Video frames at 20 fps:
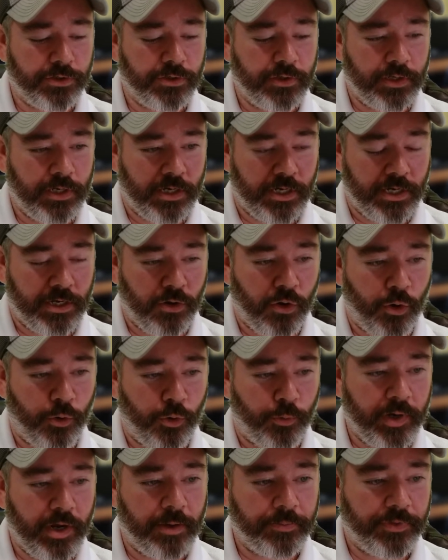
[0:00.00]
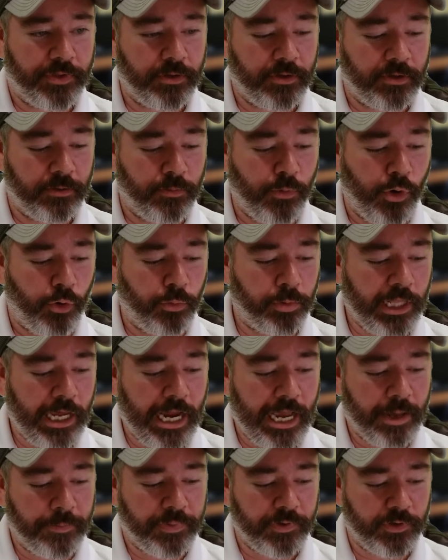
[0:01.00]
open up the mobile
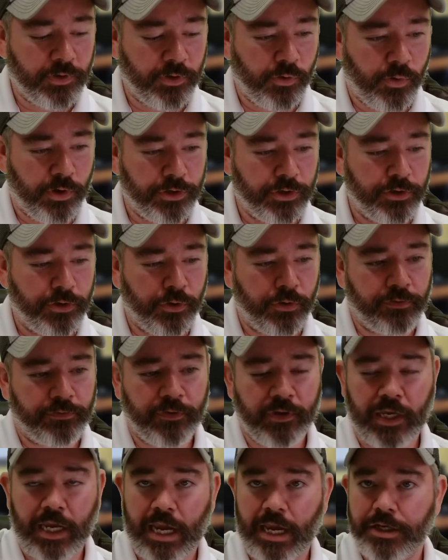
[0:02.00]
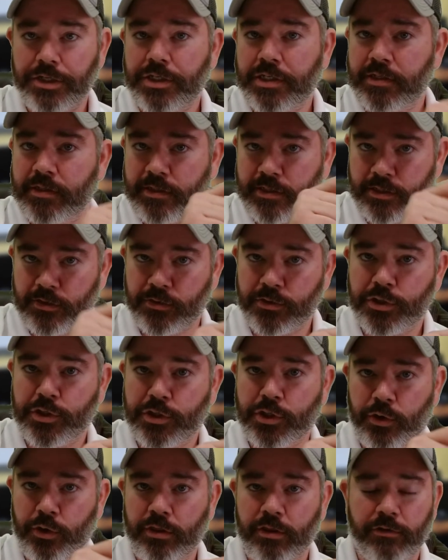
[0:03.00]
app and go under notifications. It'll show
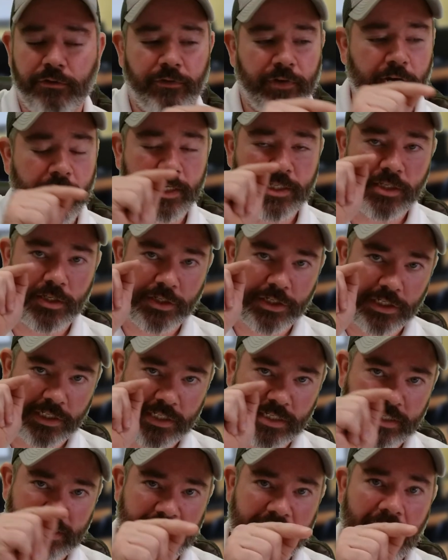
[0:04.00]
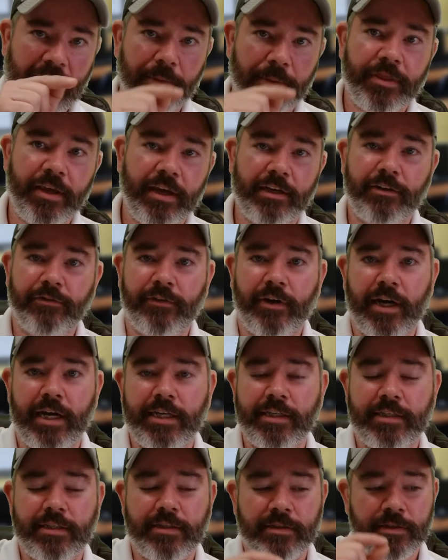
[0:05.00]
you the device. You just tap that
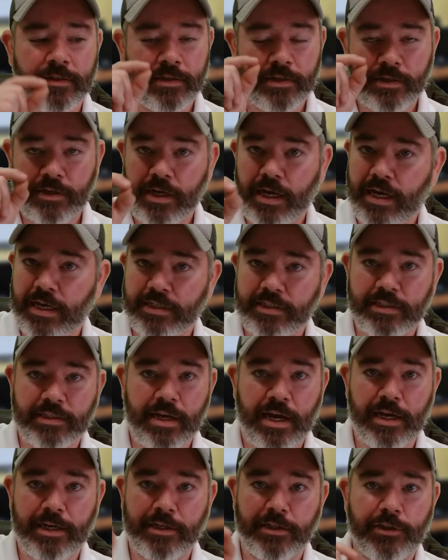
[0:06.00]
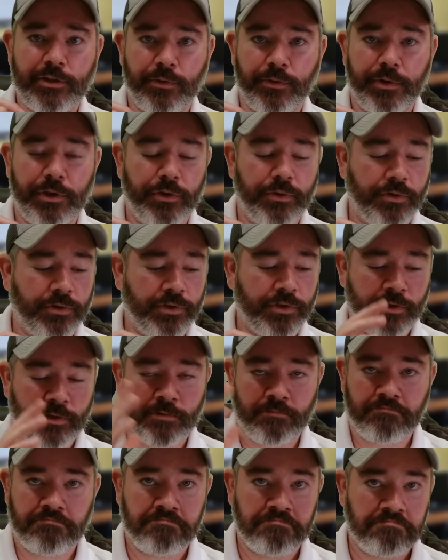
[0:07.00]
device, assign it to a user.
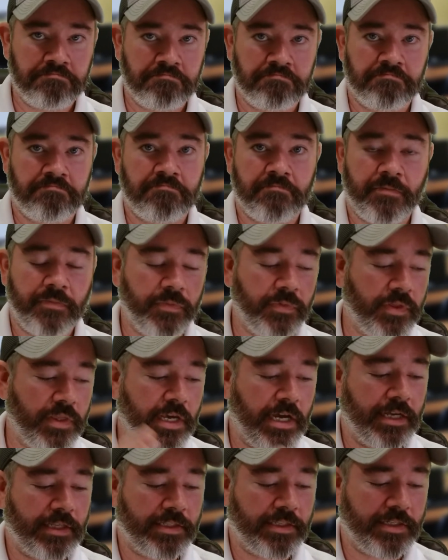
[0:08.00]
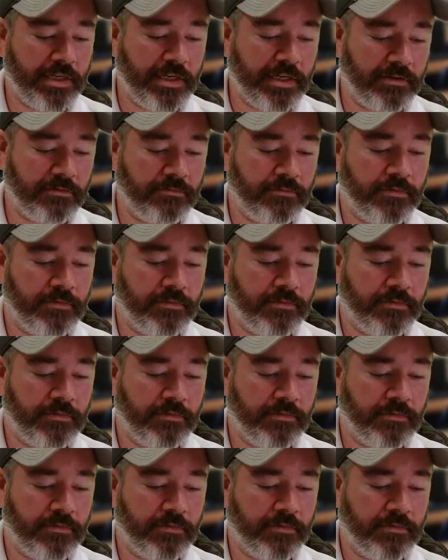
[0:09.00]
That's it.